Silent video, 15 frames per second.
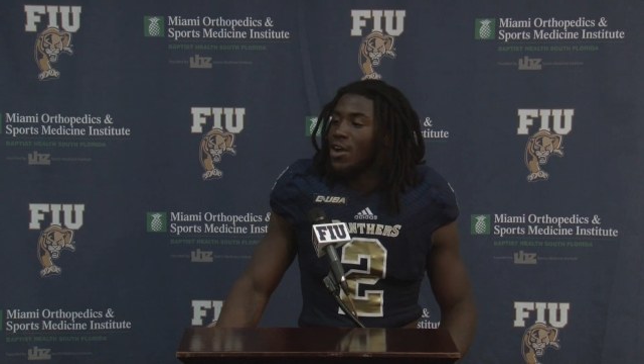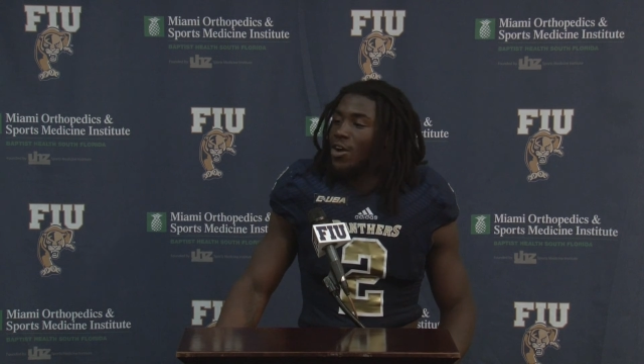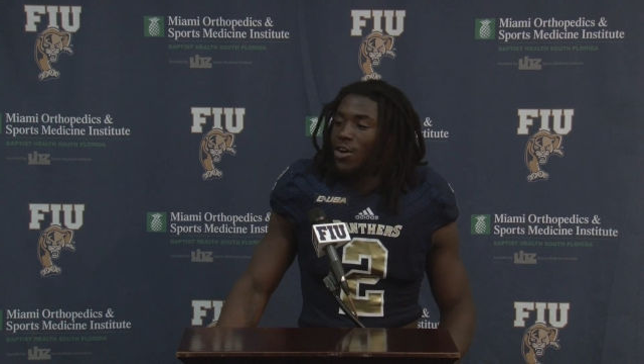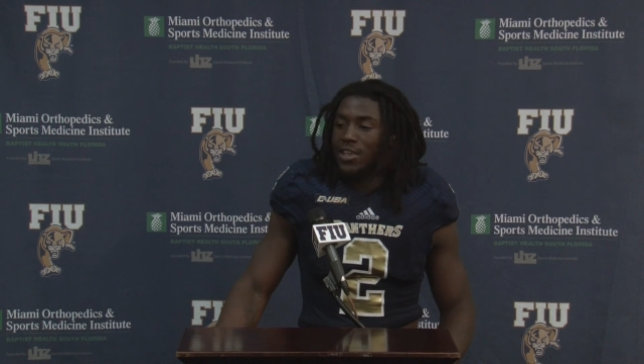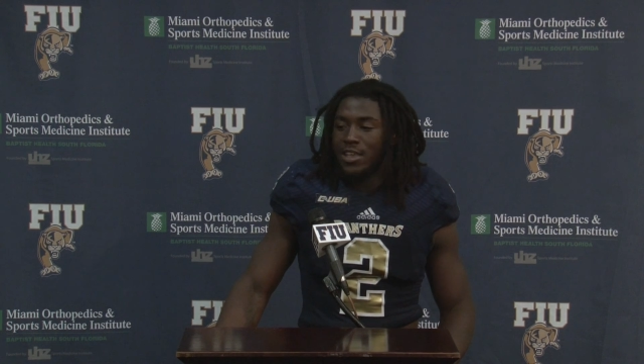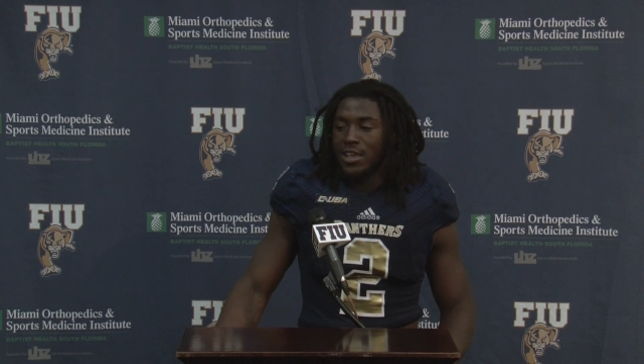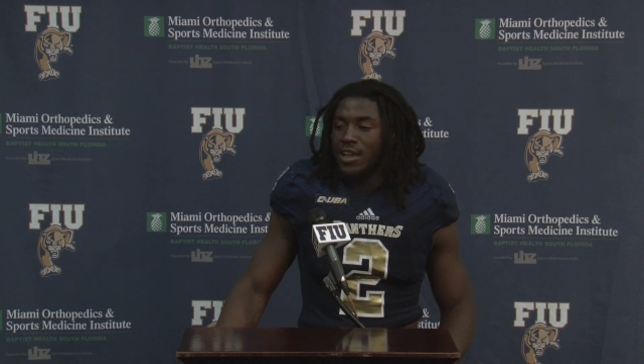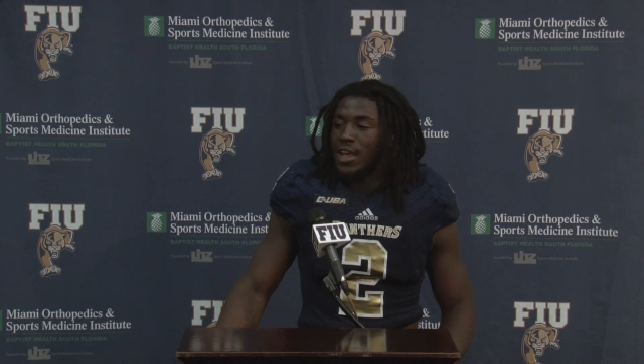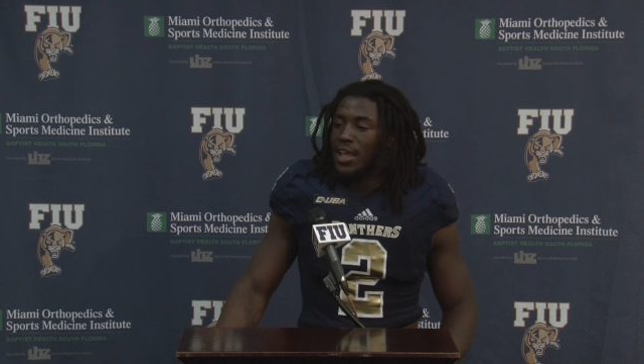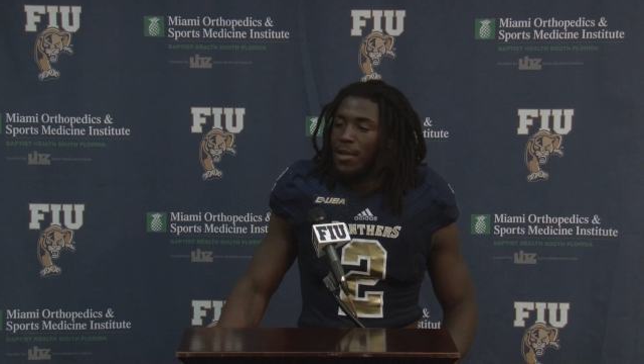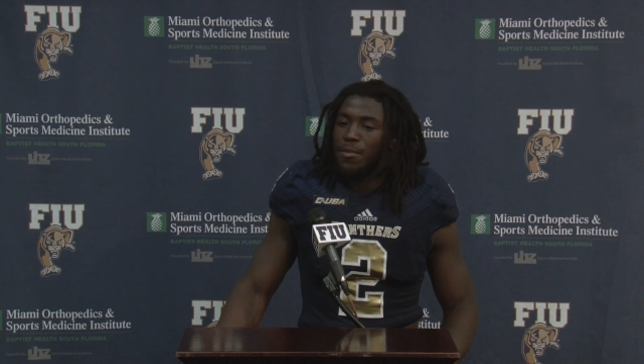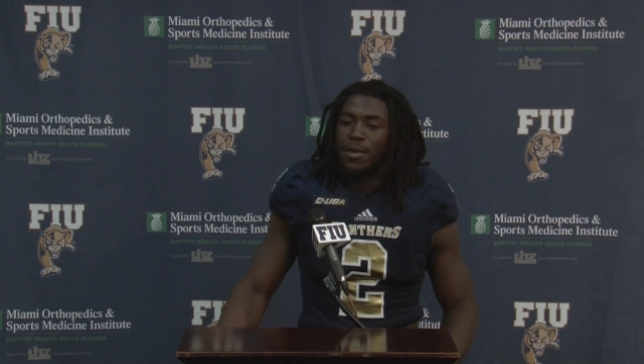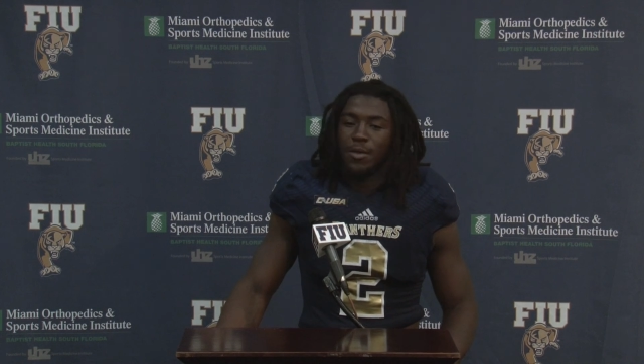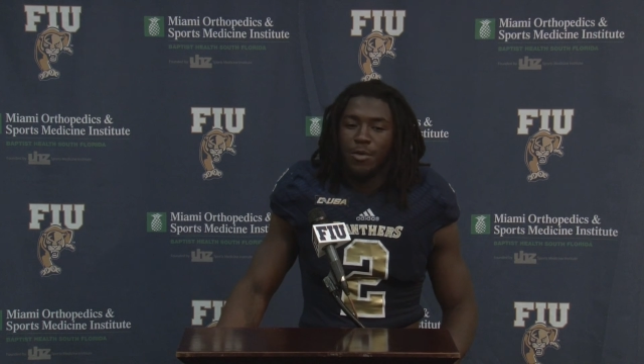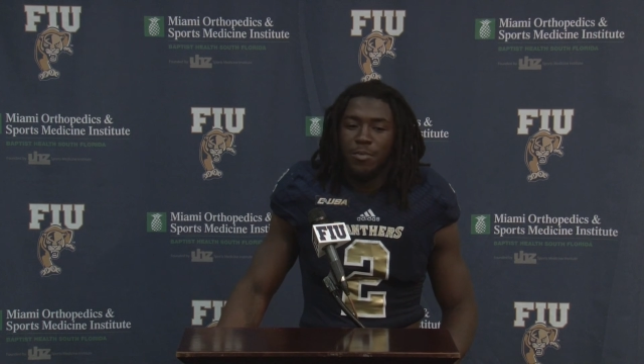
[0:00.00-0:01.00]
all year,
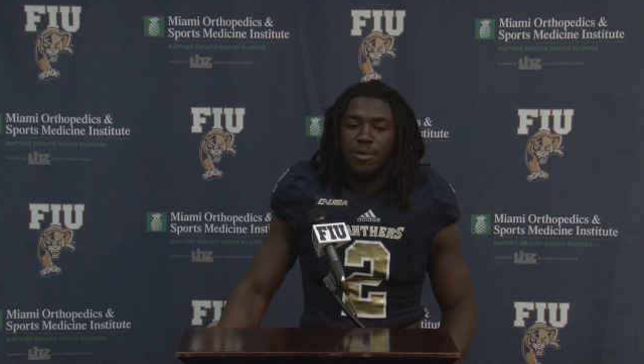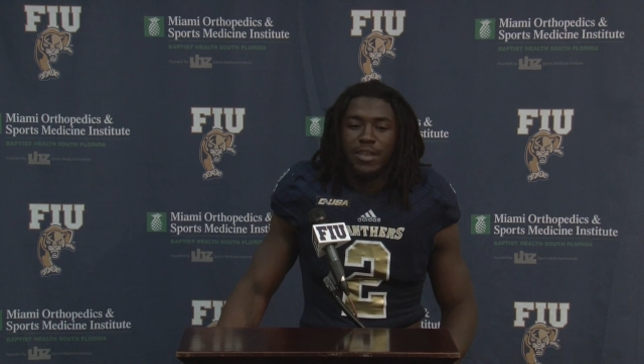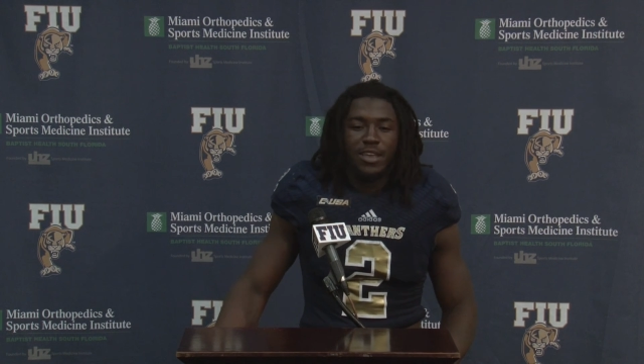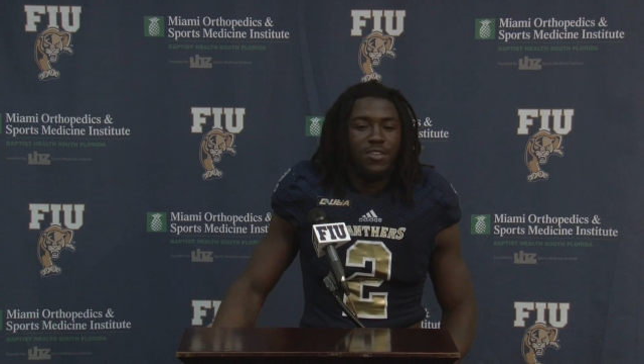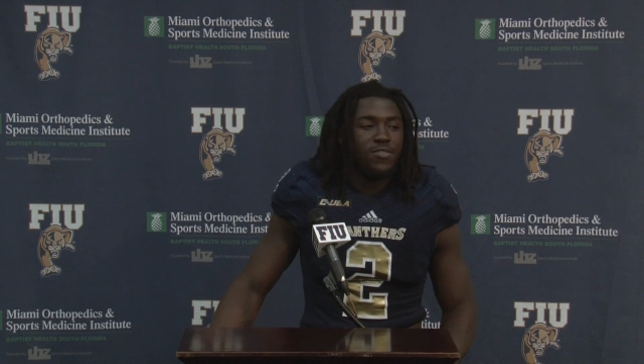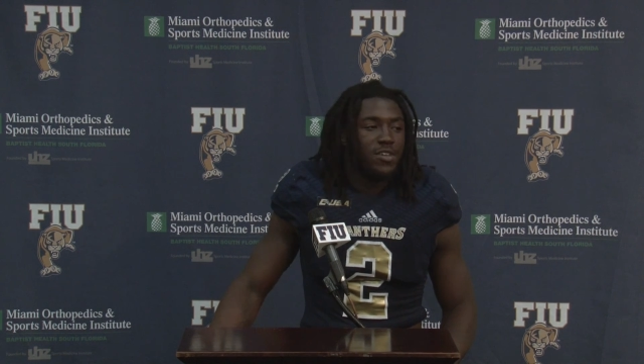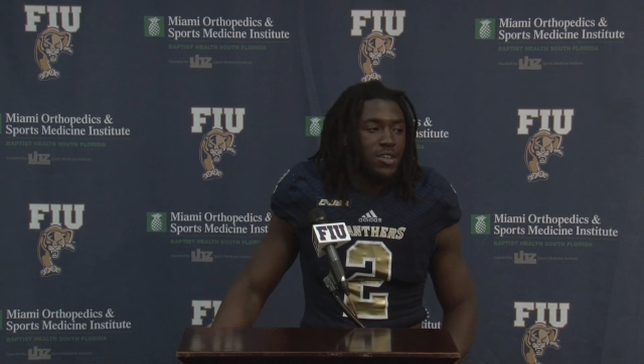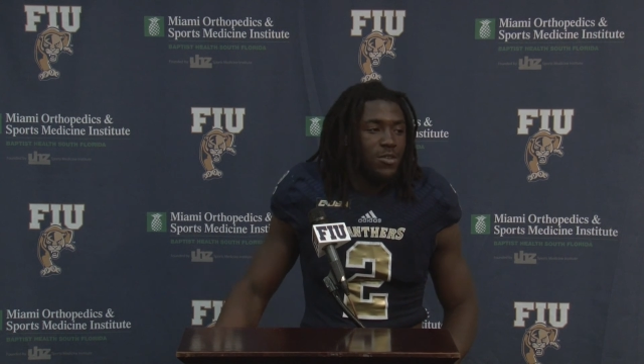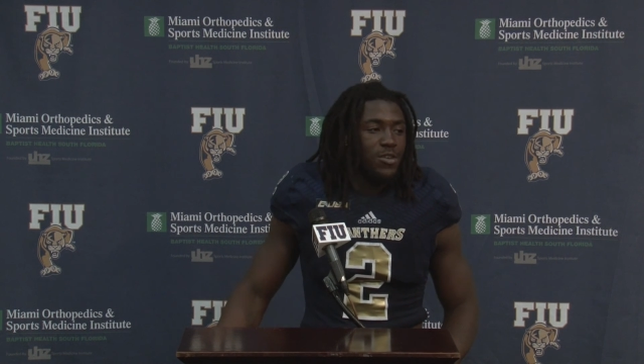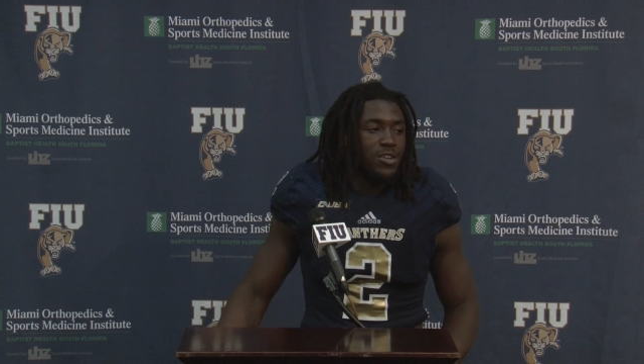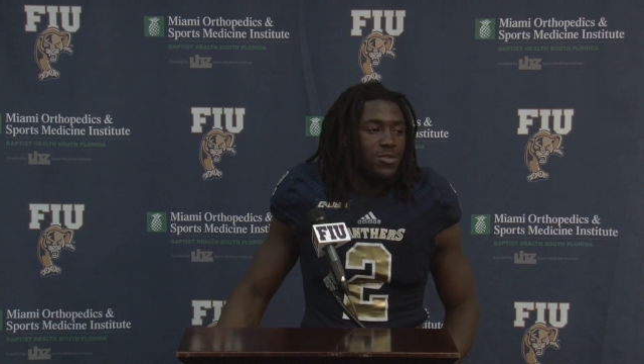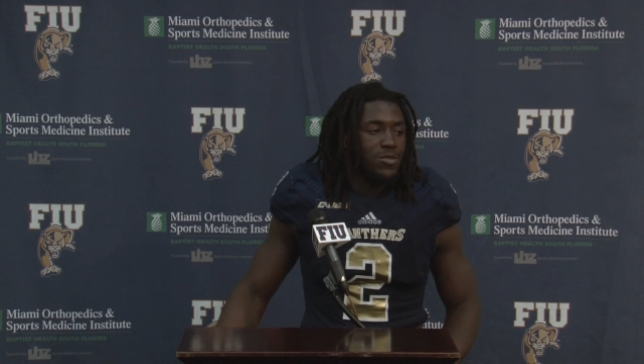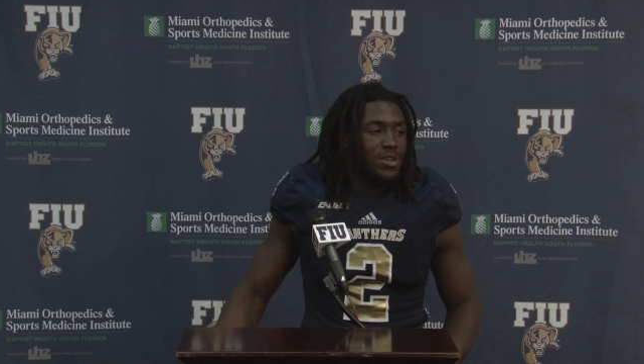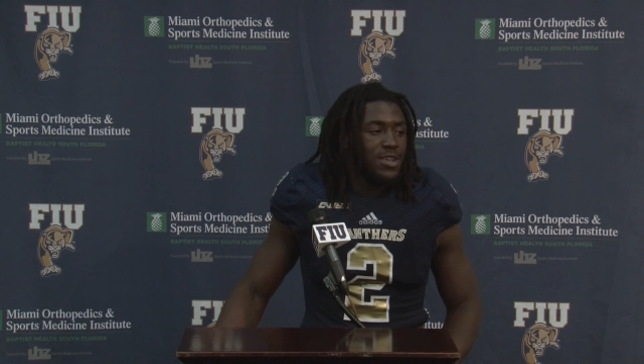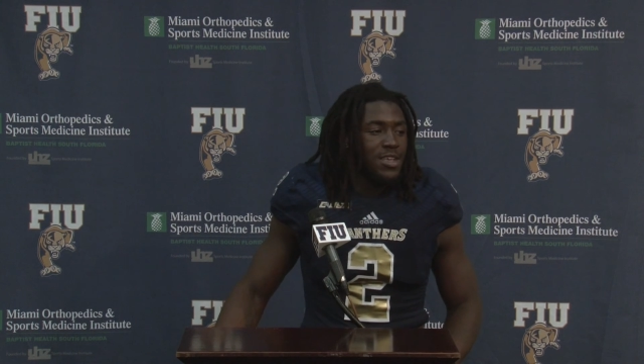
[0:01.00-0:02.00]
like, man, we play FIU
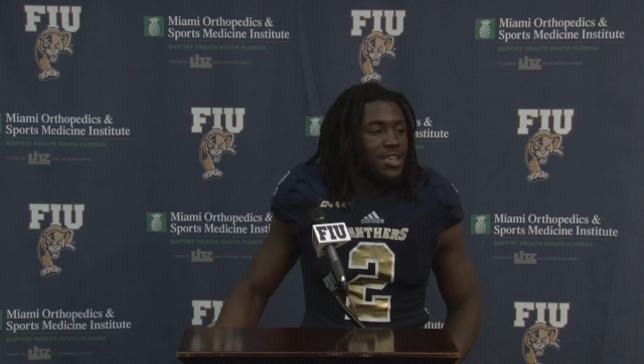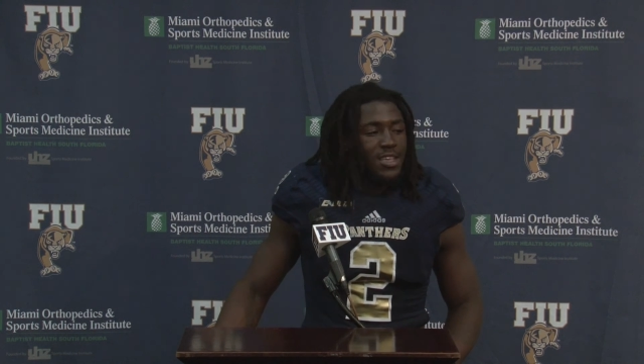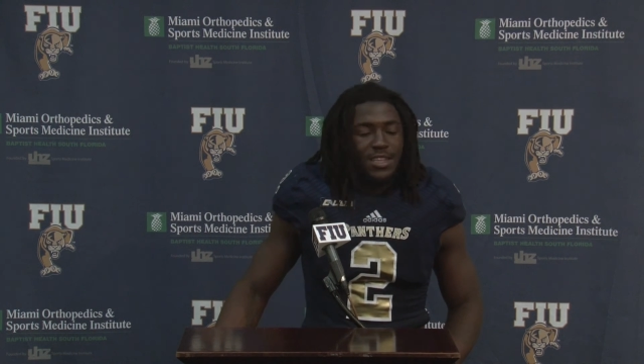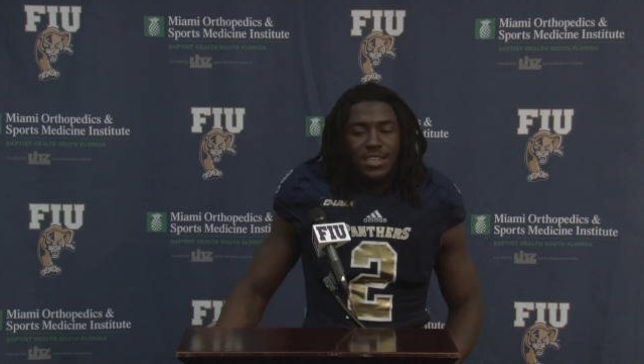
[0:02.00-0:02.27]
this week.